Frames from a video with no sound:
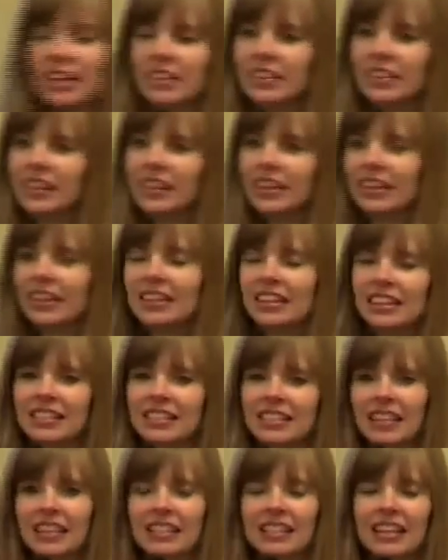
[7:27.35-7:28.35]
athletic,
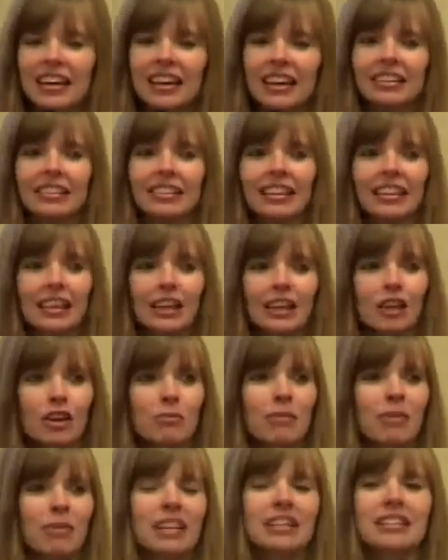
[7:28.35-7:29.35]
things like that.
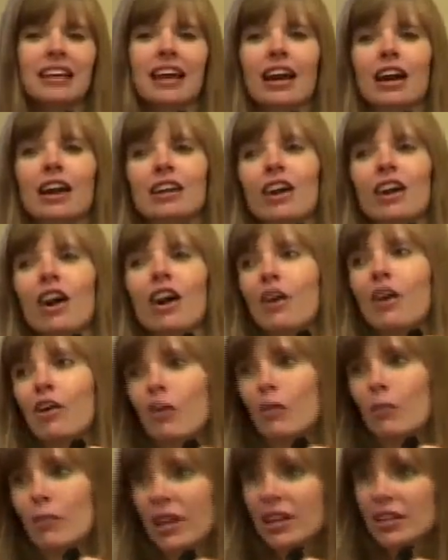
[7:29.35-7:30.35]
My dad
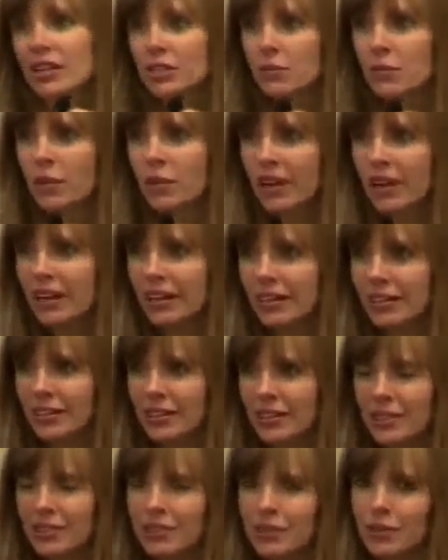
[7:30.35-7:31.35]
always won
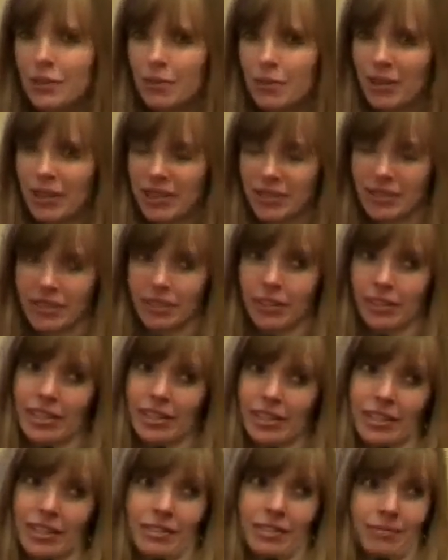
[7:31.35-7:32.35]
the best
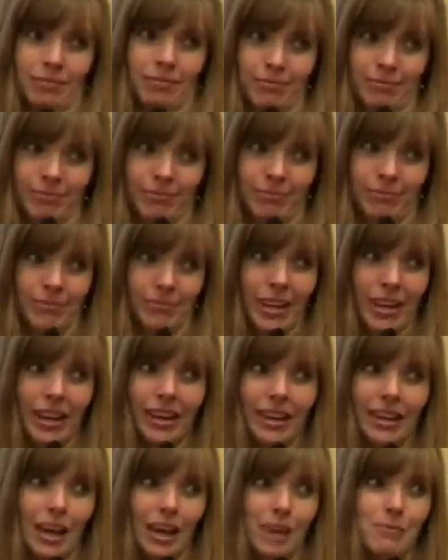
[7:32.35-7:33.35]
looking,
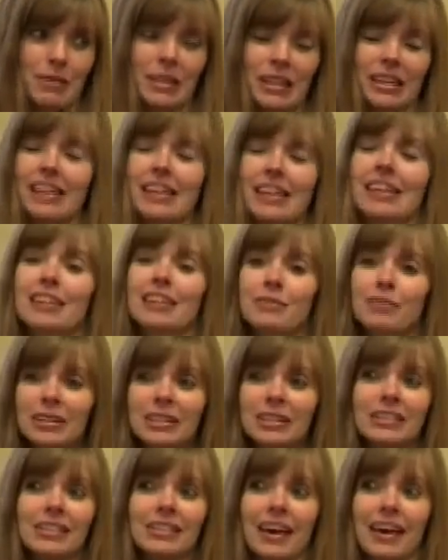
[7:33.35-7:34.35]
okay? I mean, he
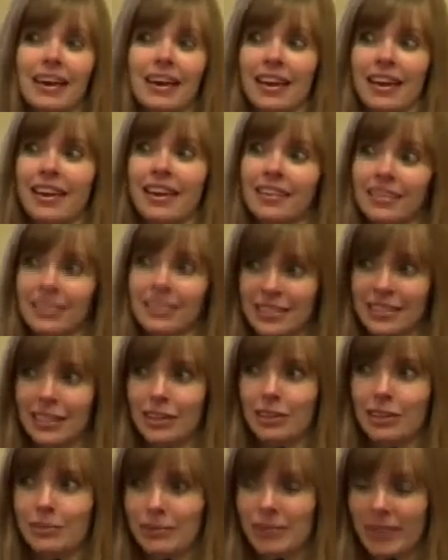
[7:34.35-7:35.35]
was a
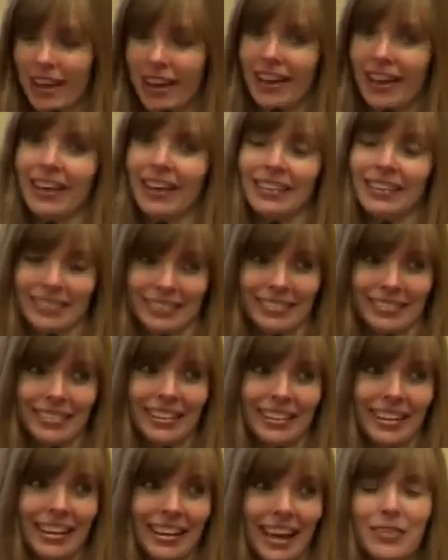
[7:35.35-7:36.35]
handsome guy.
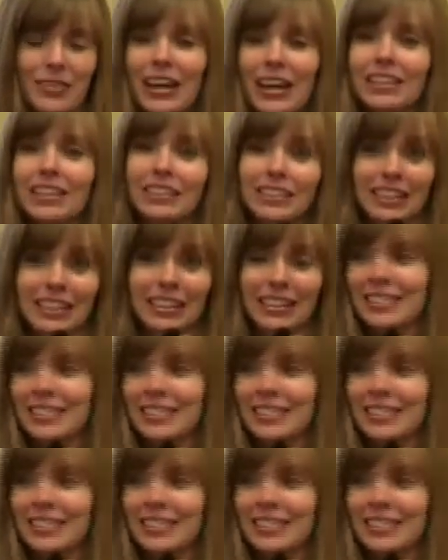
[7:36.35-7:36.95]
I mean, I look at